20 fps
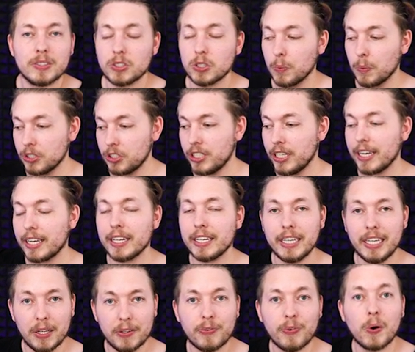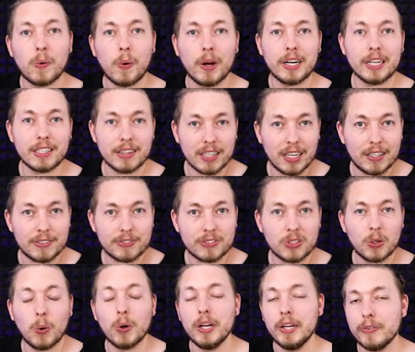So we're checking if we're running
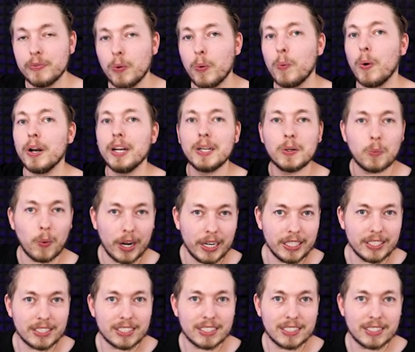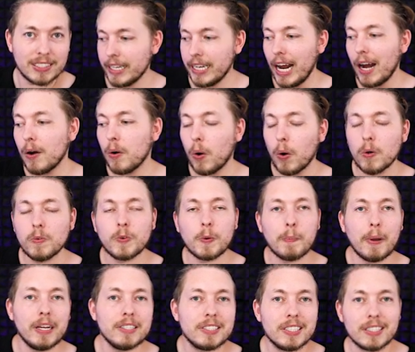left or if we're running right. And now all we
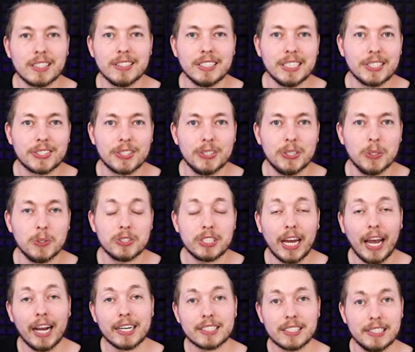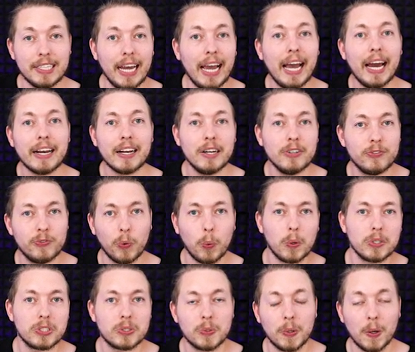basically need to do is actually add a
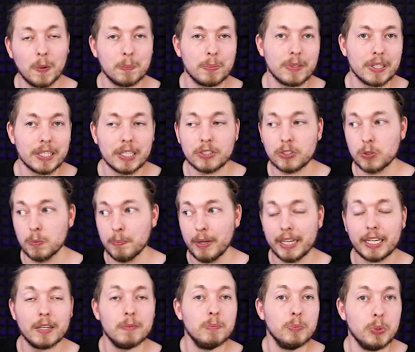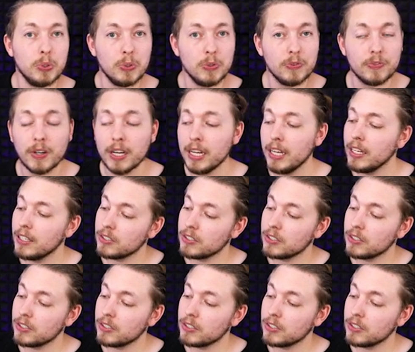force to our player to make him move.